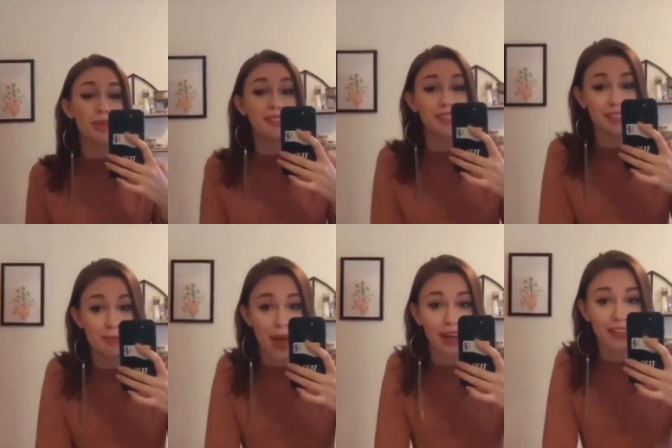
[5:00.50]
We
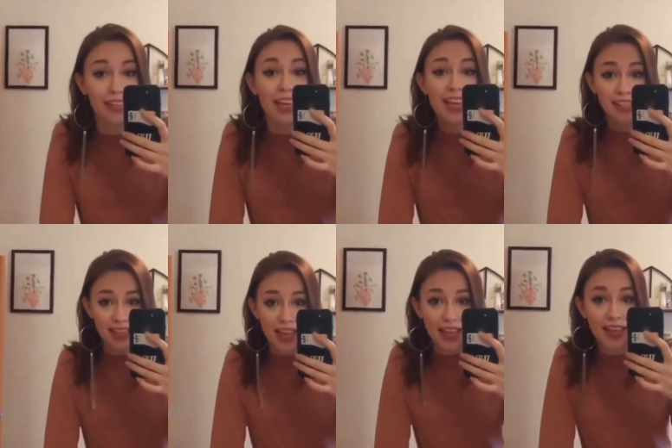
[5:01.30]
systematically
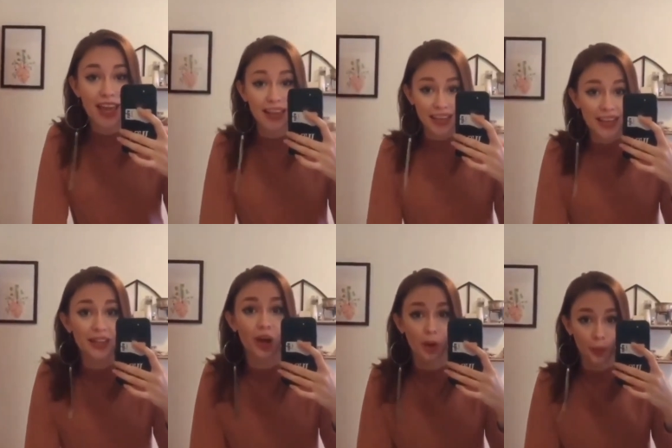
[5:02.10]
take in and kill
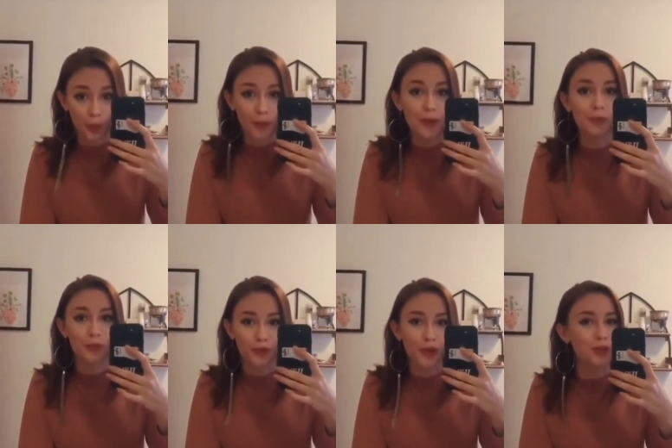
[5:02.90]
our poor people
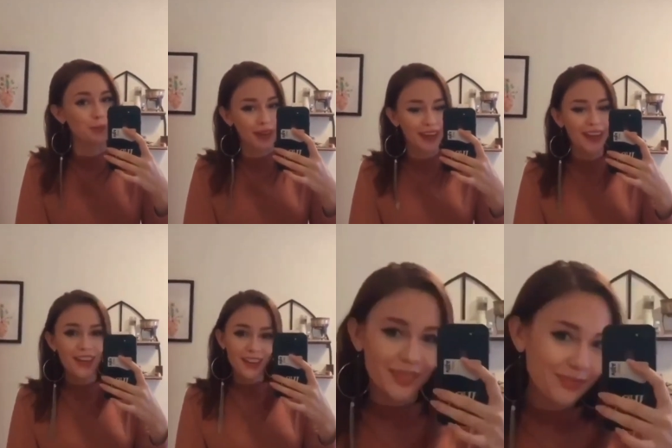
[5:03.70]
first, but
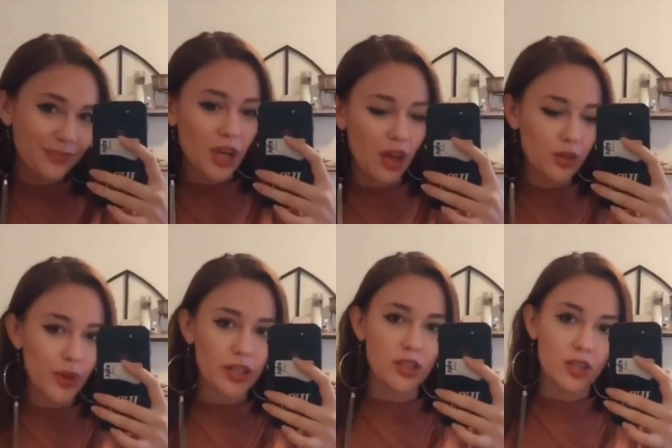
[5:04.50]
y'all aren't ready to